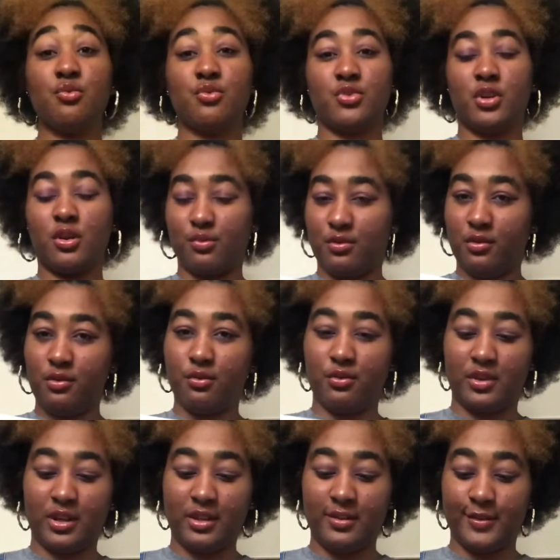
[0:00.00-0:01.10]
try to
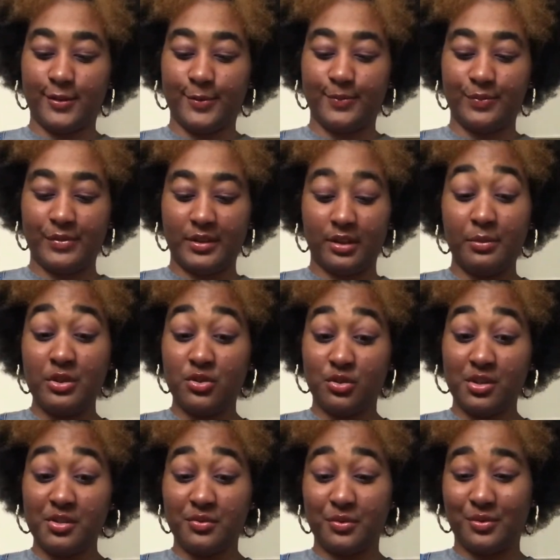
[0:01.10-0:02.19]
recreate them. It'd be
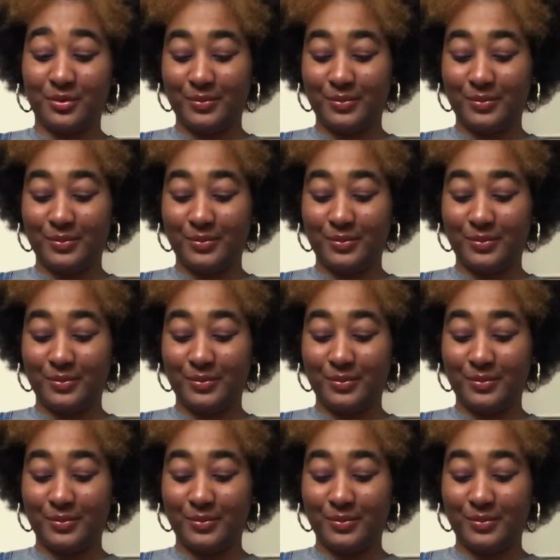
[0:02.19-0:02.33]
stressful.